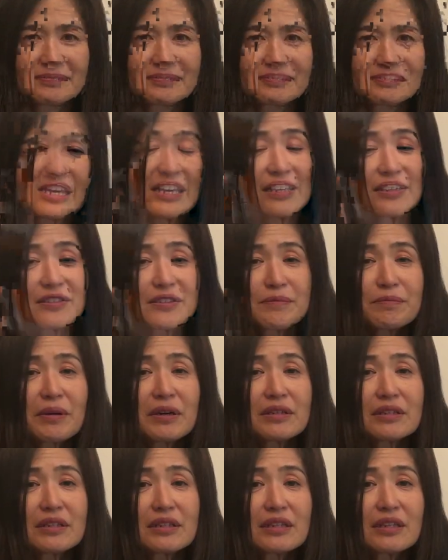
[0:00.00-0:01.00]
taste
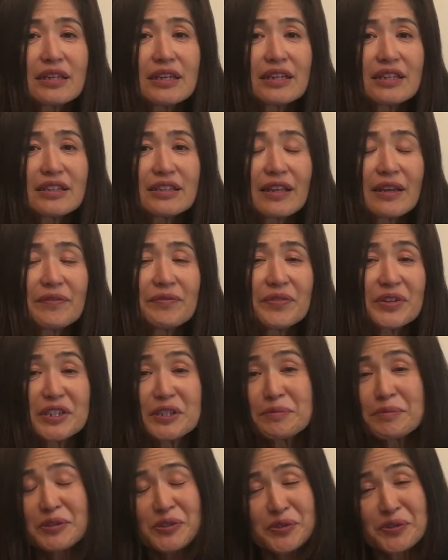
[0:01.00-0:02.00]
bud, and then very
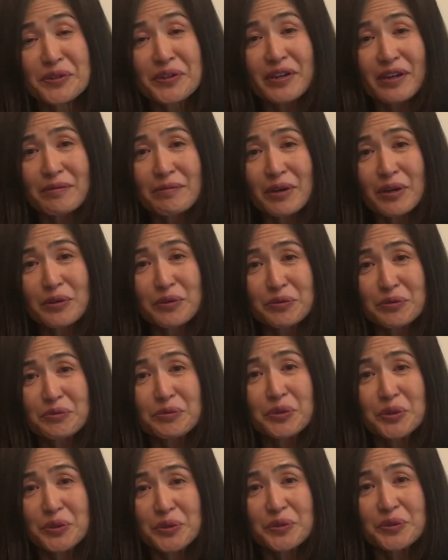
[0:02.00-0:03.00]
particular about
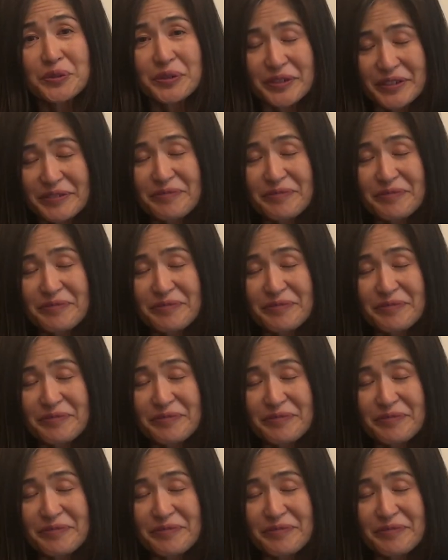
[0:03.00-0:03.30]
food.